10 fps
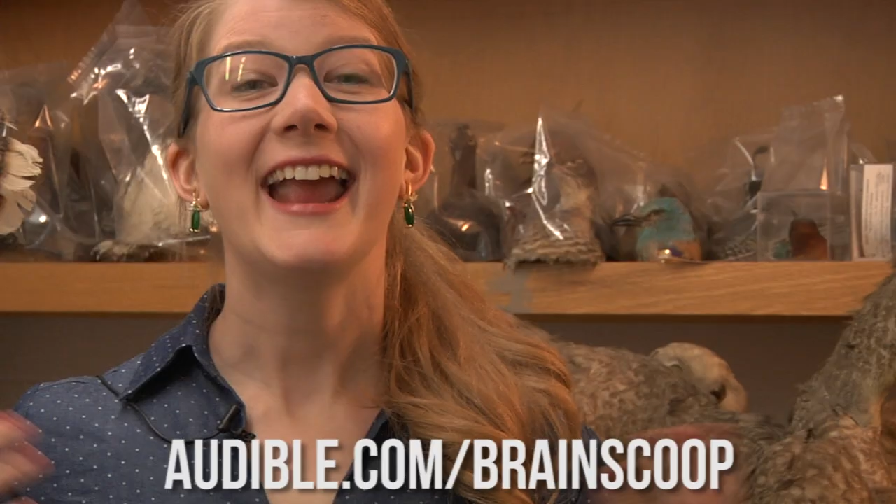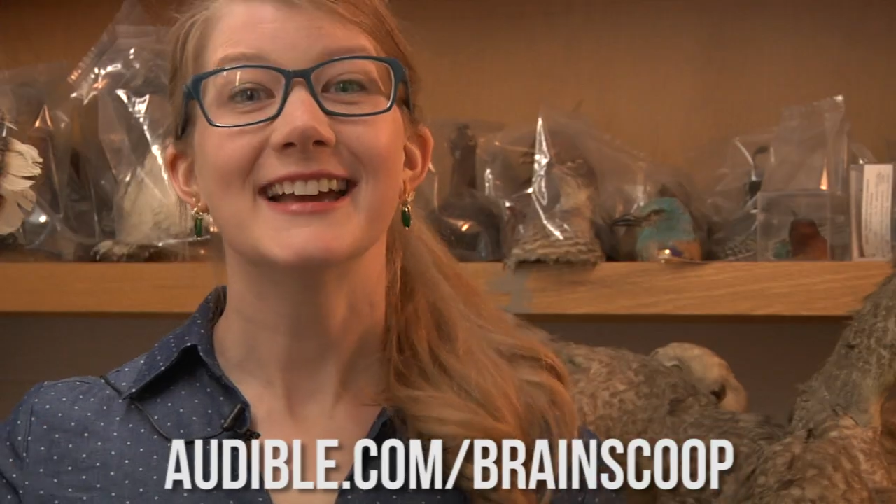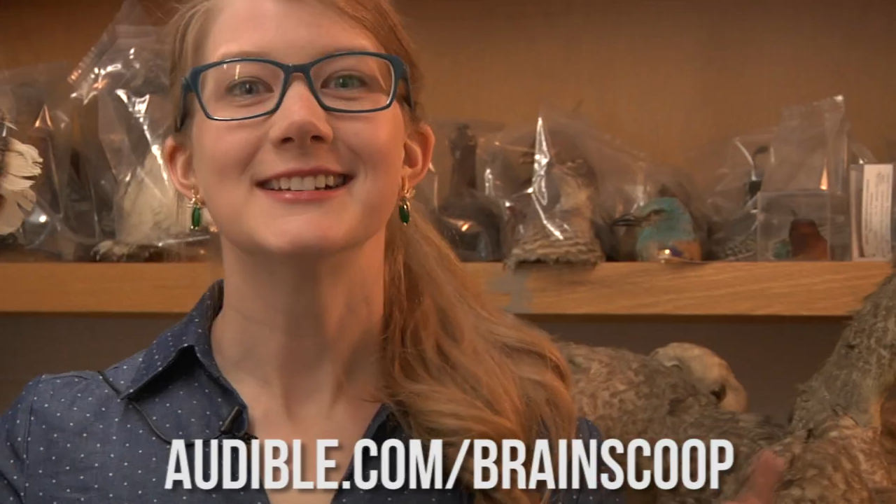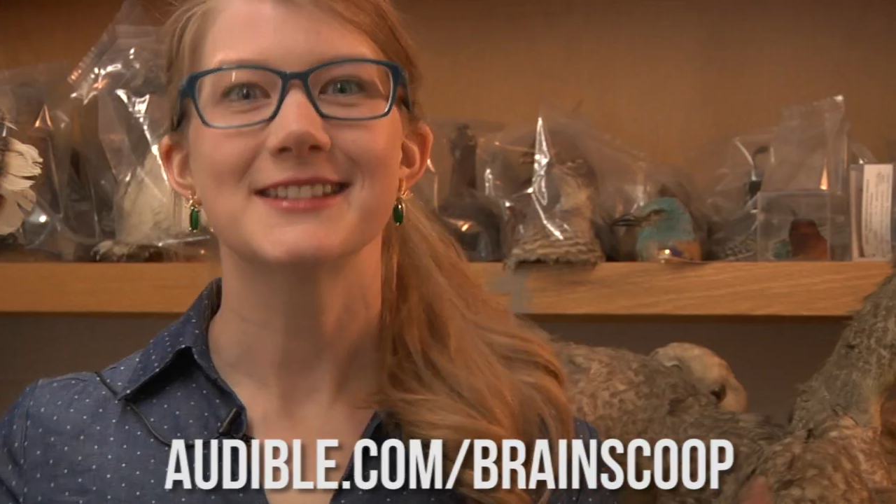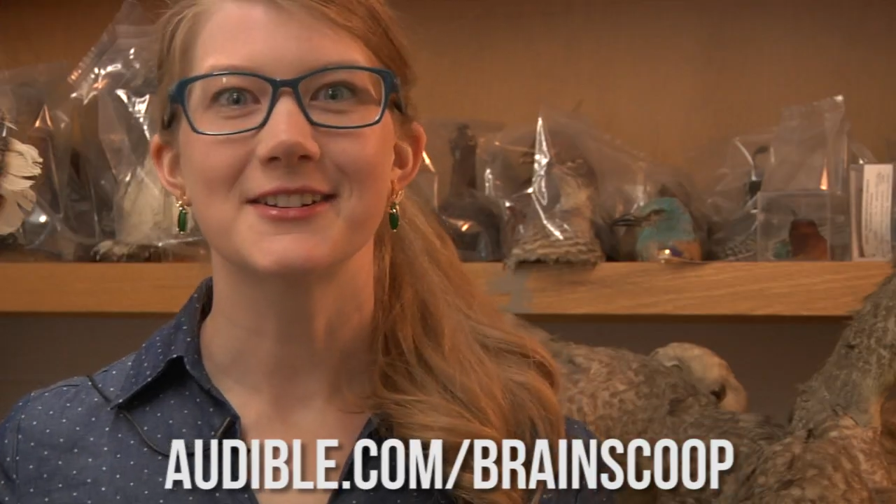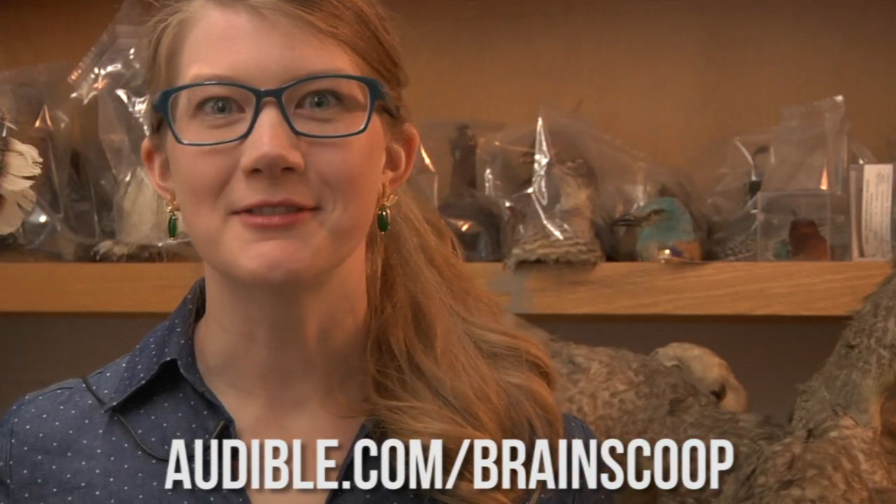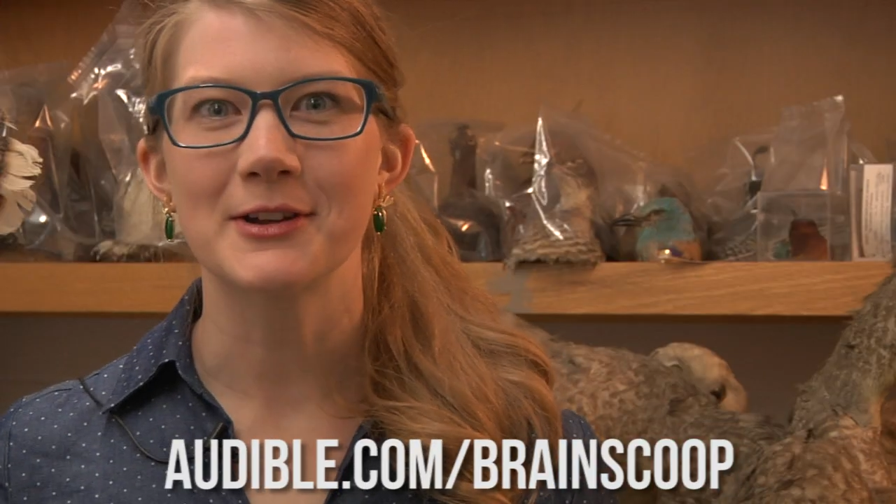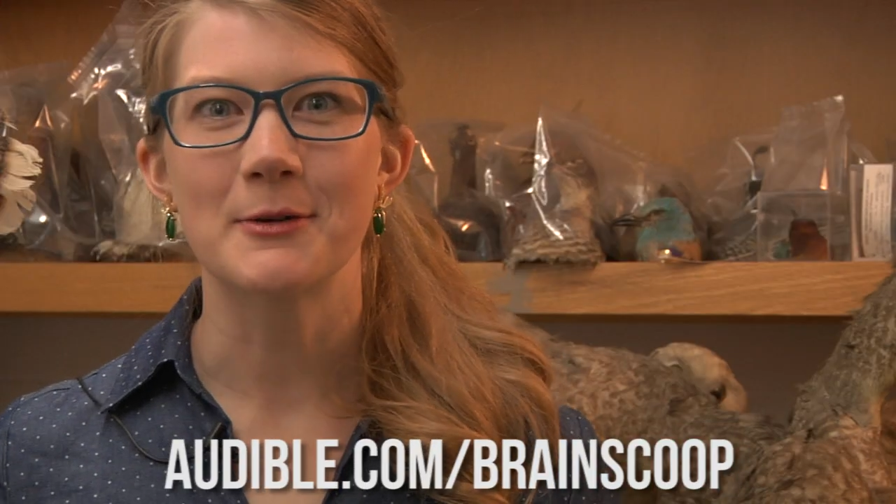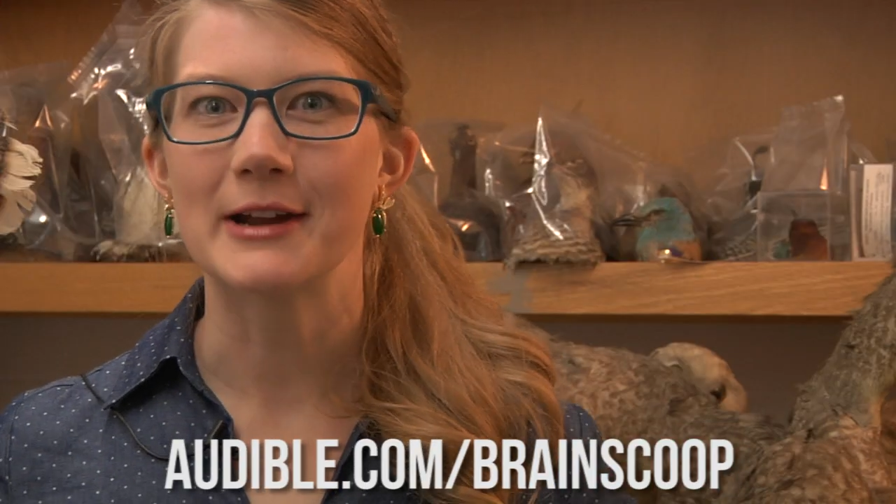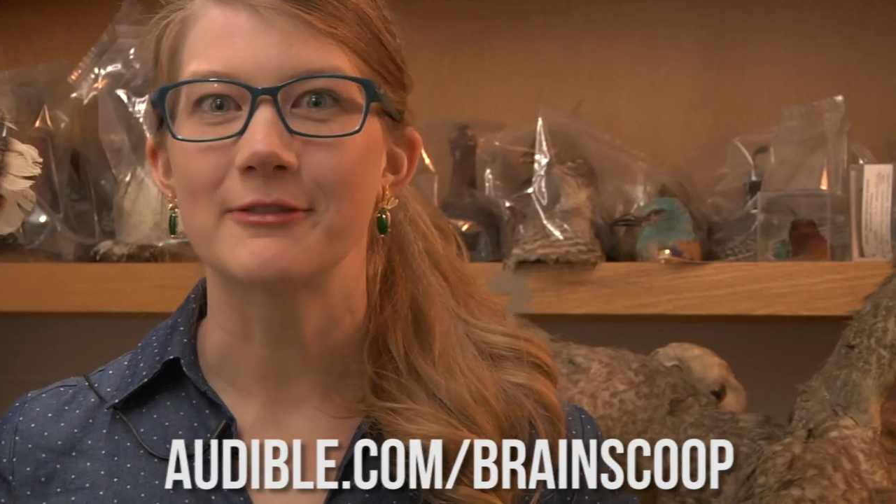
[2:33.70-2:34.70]
And they're
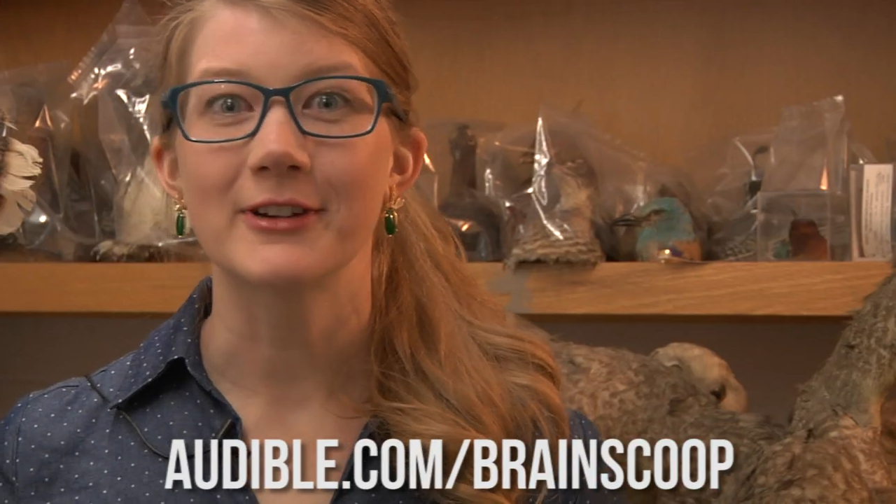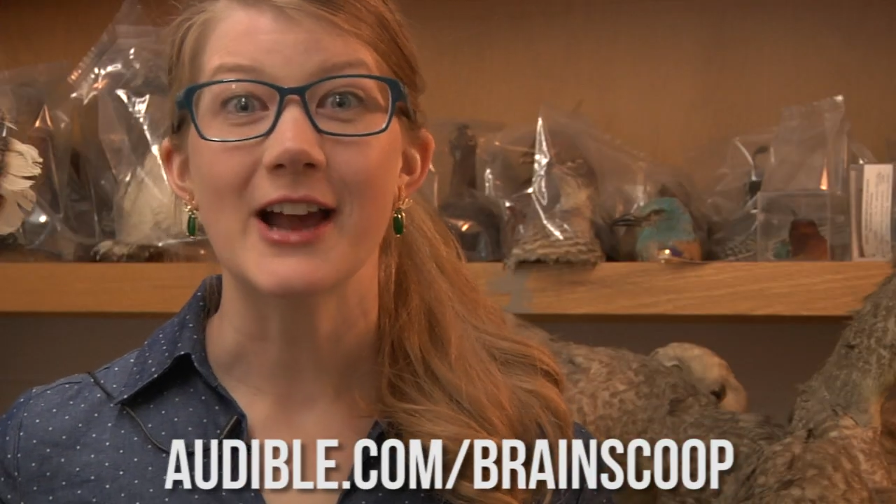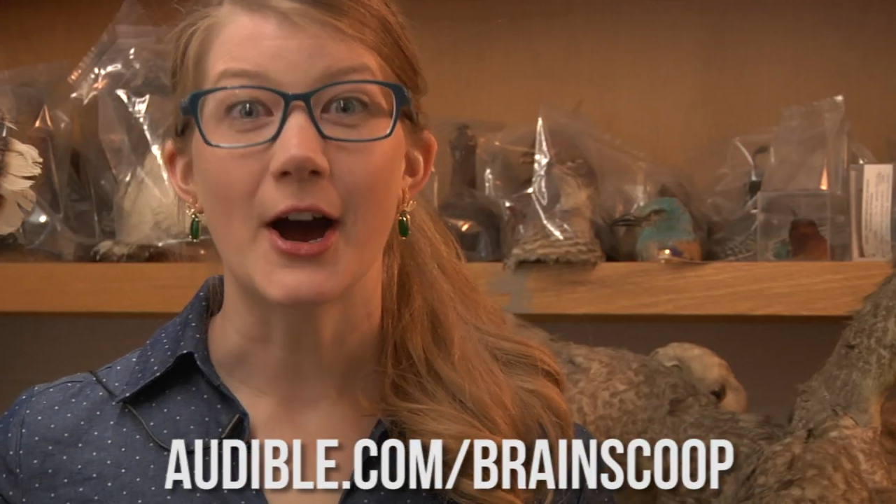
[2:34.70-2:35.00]
giving away a free